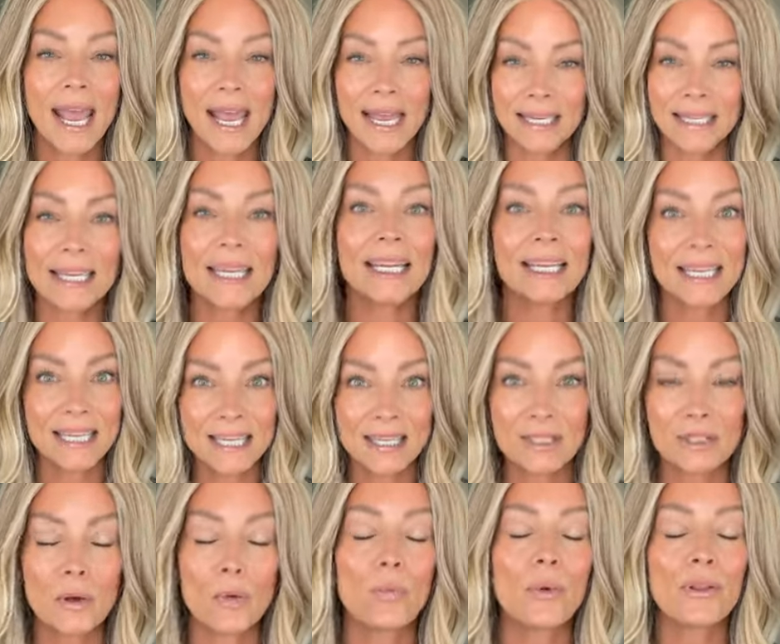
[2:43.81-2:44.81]
And it
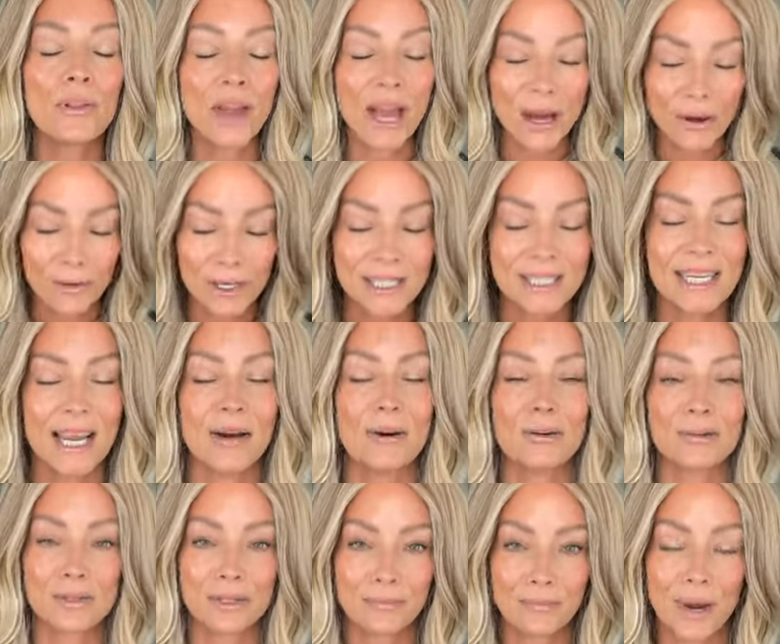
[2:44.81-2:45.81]
is without a
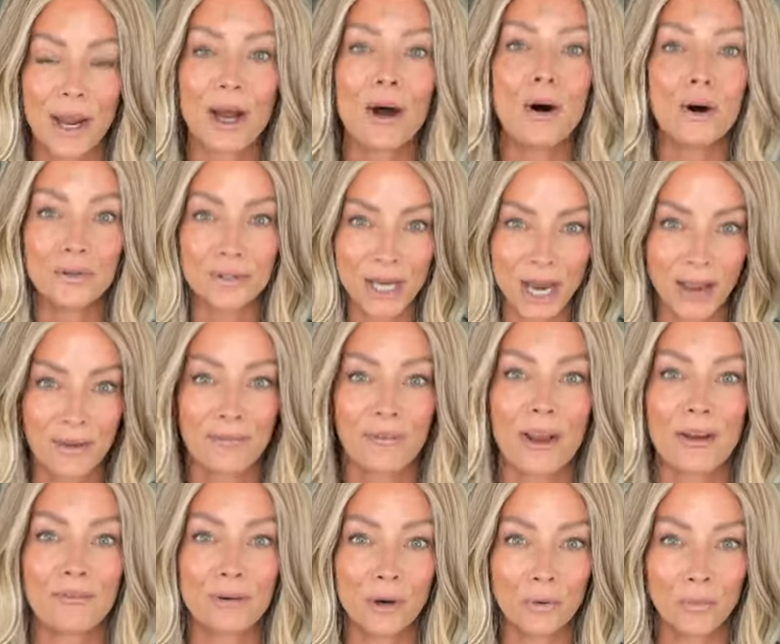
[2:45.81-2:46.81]
doubt my all time
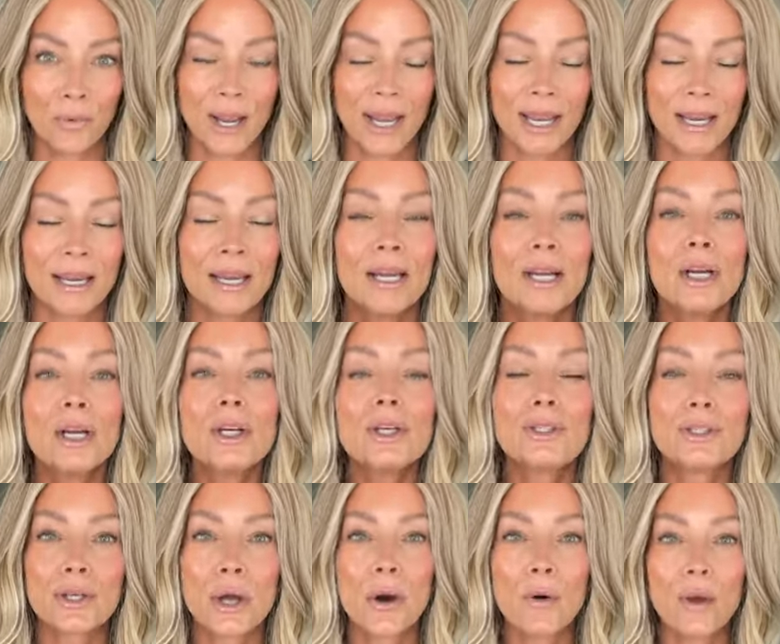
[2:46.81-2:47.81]
favorite wig.
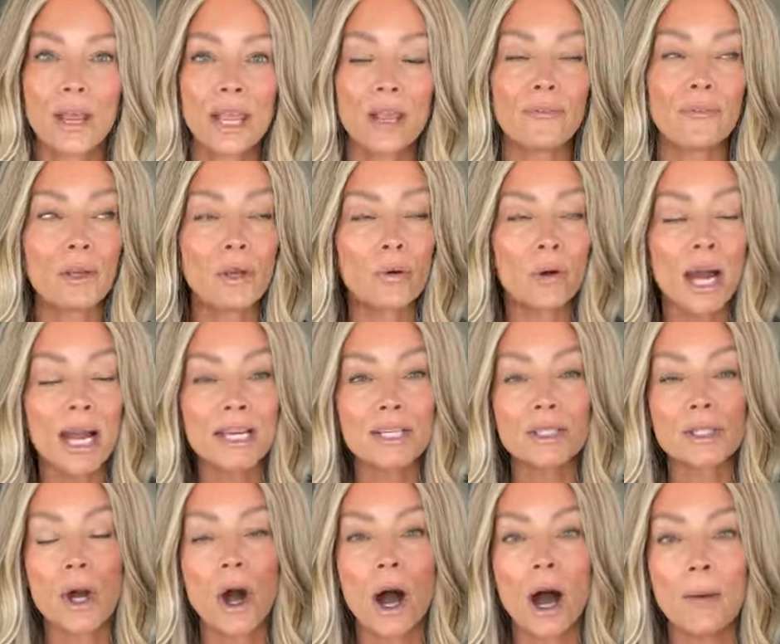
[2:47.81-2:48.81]
So if you
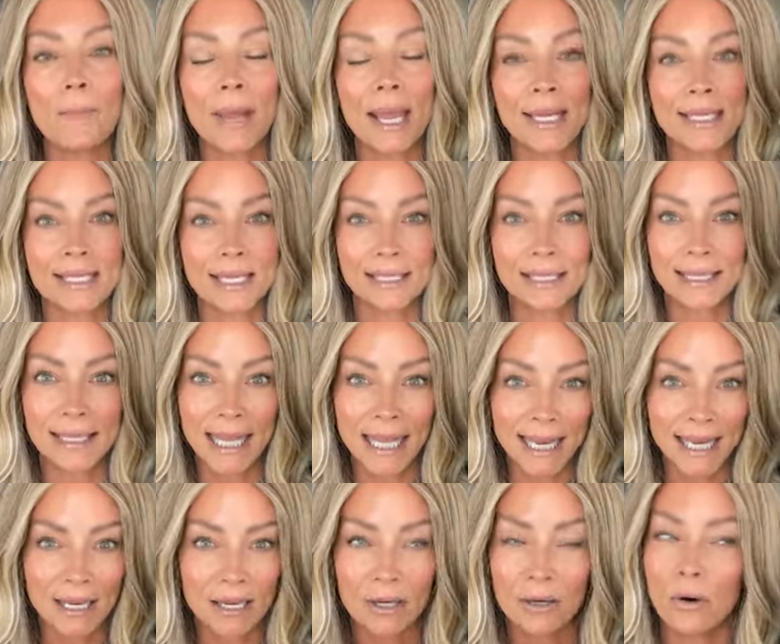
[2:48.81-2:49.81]
guys comment
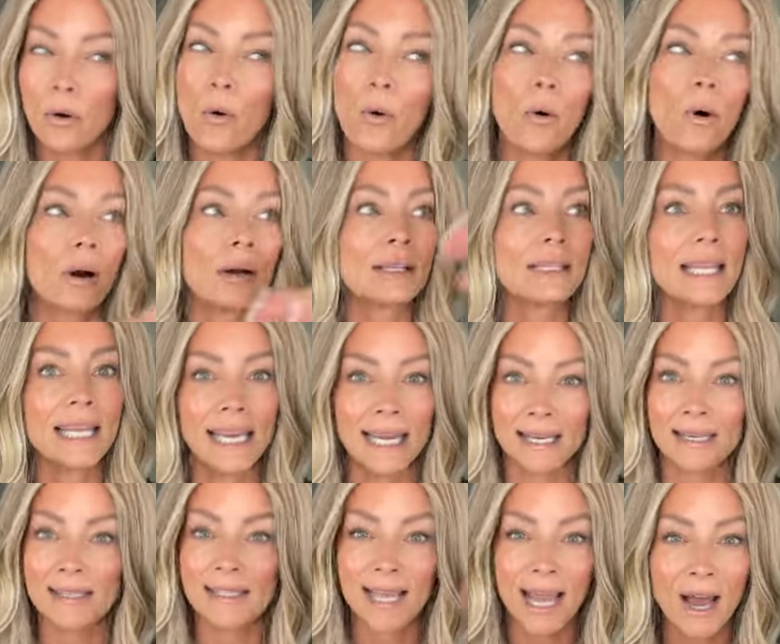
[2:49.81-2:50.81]
link or
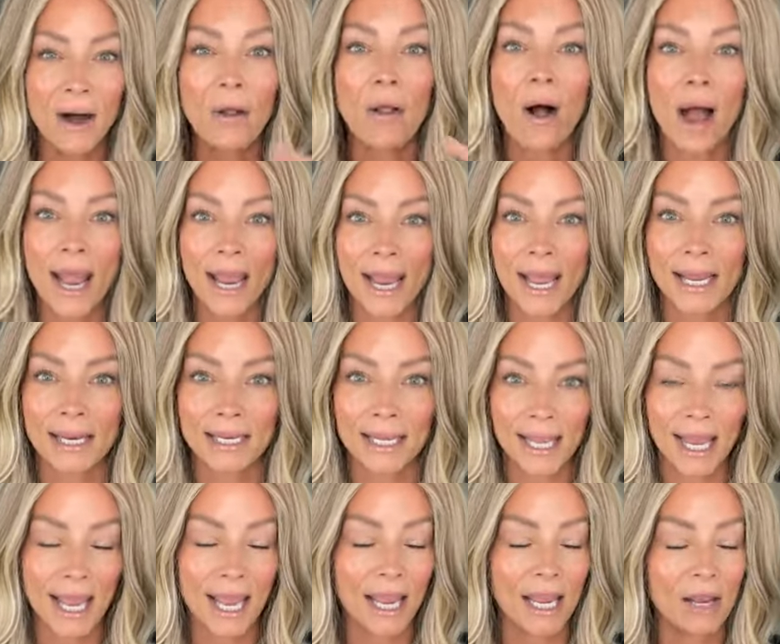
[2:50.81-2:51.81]
links, L I N
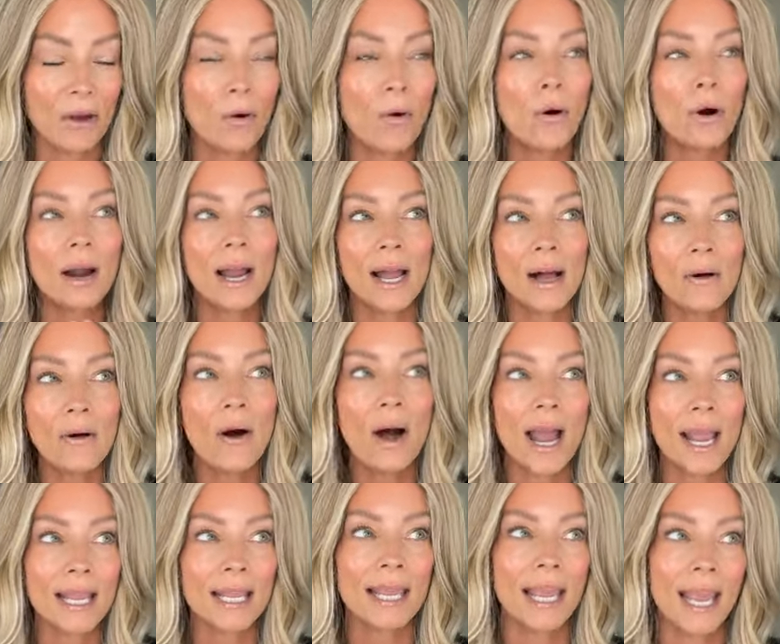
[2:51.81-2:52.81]
K or L
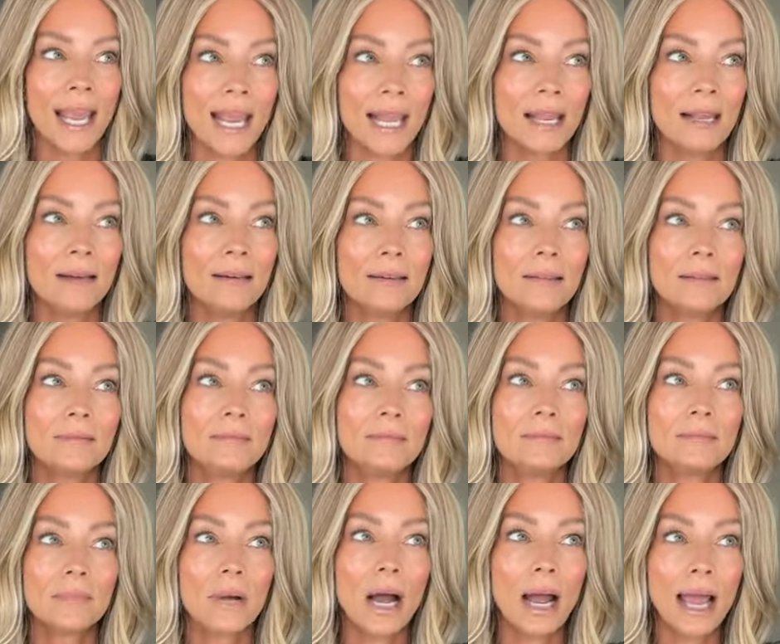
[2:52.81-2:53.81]
I K
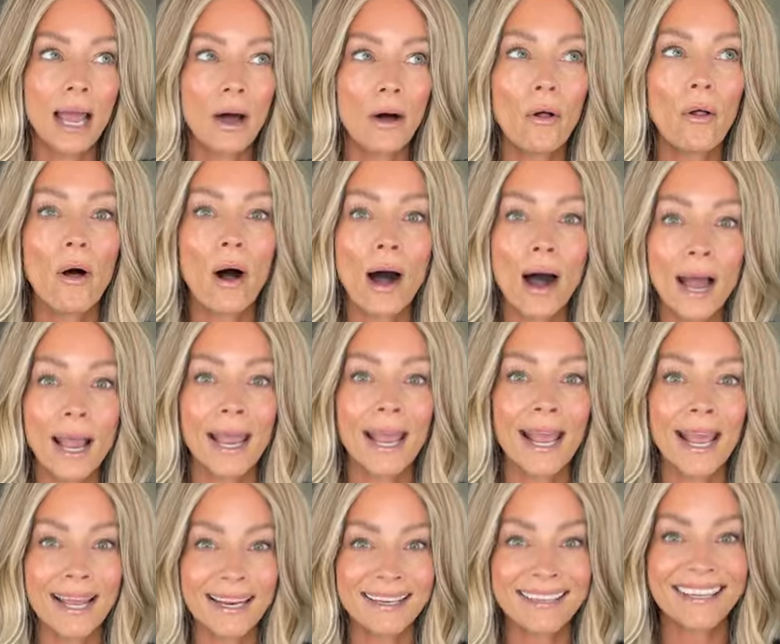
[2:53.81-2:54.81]
L
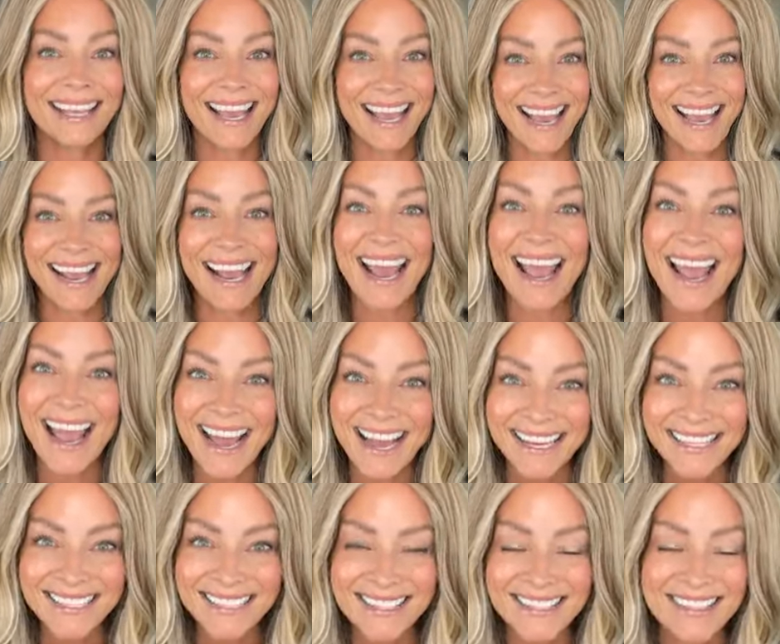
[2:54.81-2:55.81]
I N K
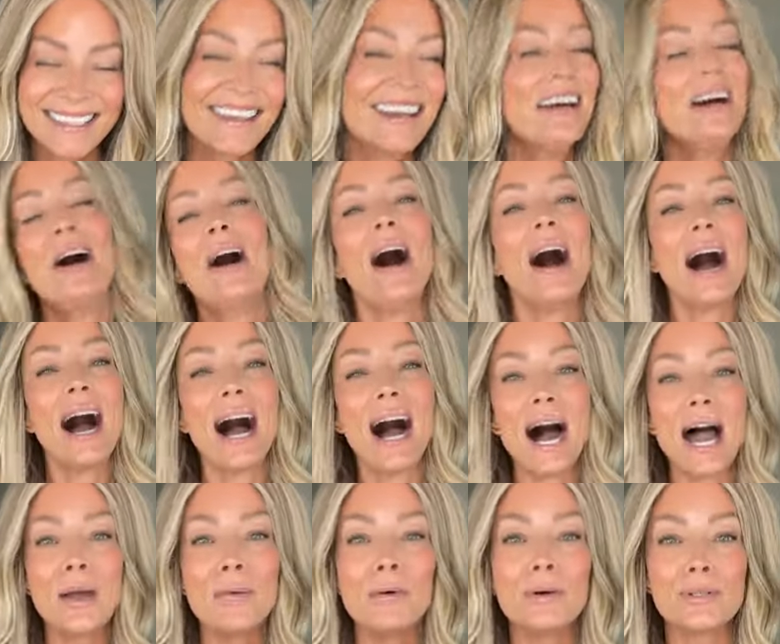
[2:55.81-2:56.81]
S,
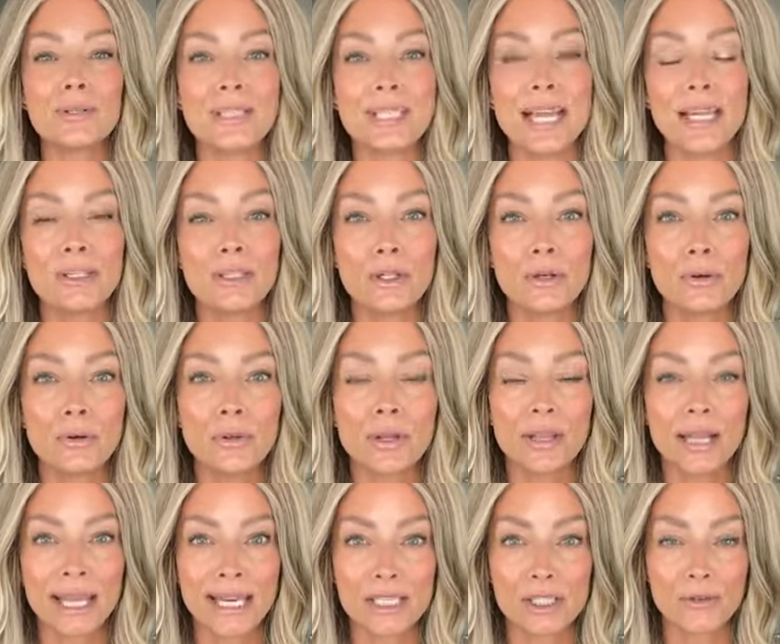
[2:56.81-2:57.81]
I will send you
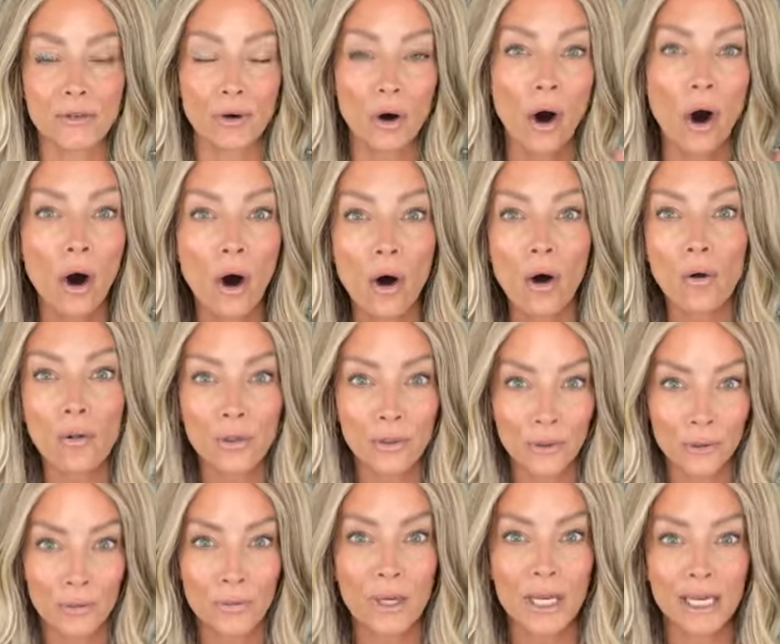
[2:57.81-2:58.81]
the links for all
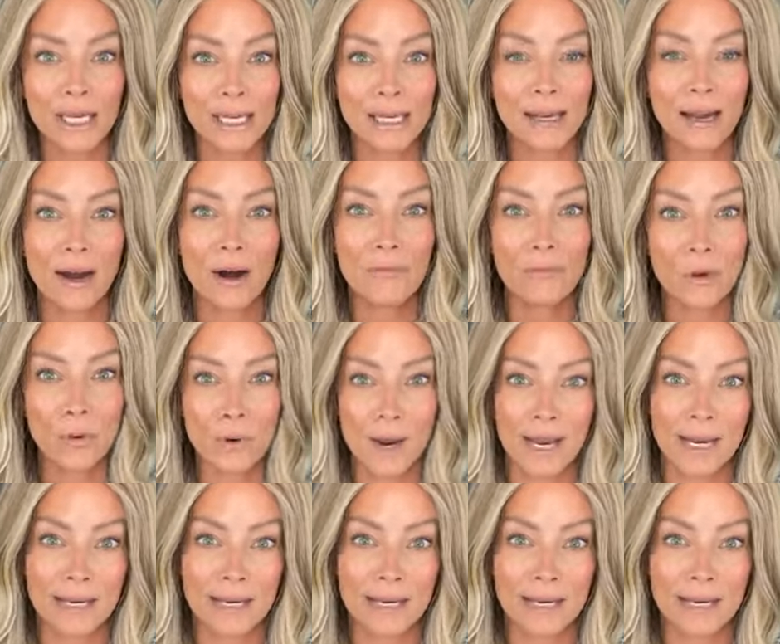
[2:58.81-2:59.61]
three of the